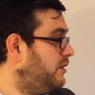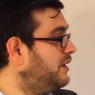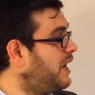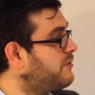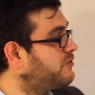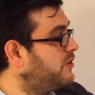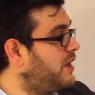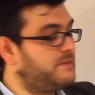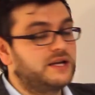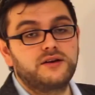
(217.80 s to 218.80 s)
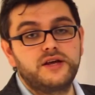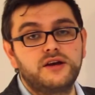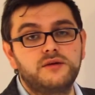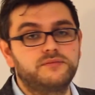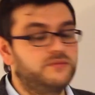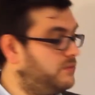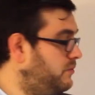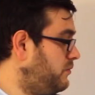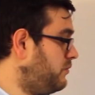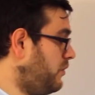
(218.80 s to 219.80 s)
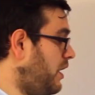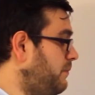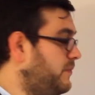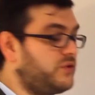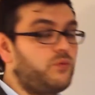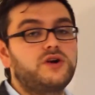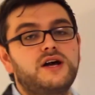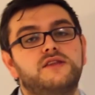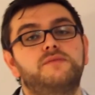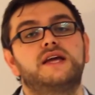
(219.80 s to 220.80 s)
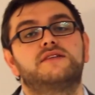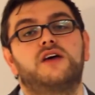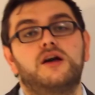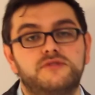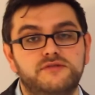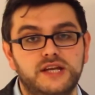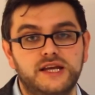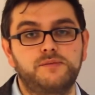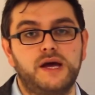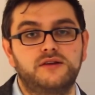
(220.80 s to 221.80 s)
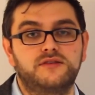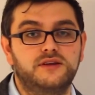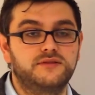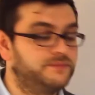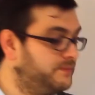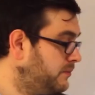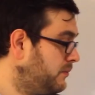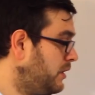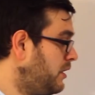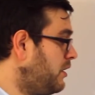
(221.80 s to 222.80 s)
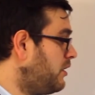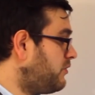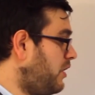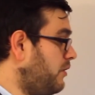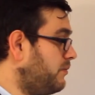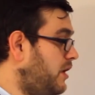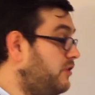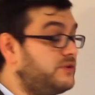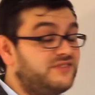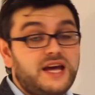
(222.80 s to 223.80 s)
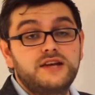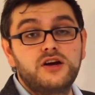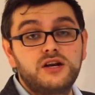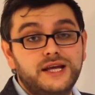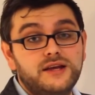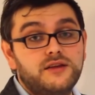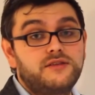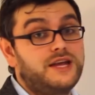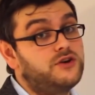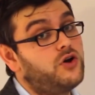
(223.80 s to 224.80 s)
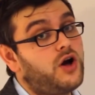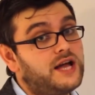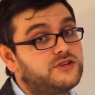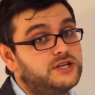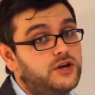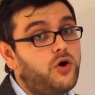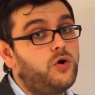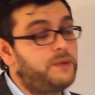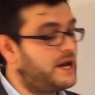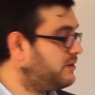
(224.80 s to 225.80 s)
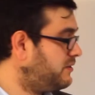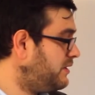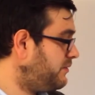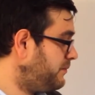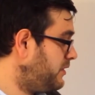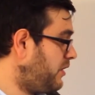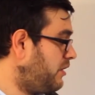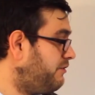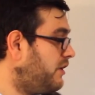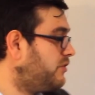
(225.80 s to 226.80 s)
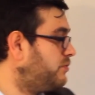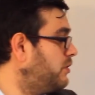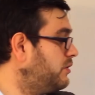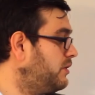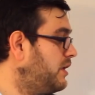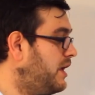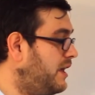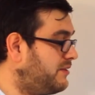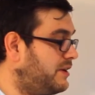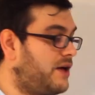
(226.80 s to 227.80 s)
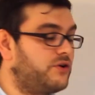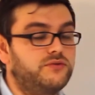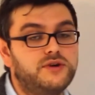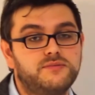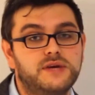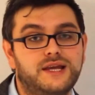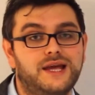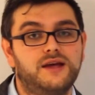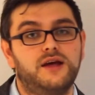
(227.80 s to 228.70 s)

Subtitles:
now we've got that bit cleared up. Right, so what are the main types of link penalties? So as we stated earlier, they're not actually all penalties. So the first one is an algorithmic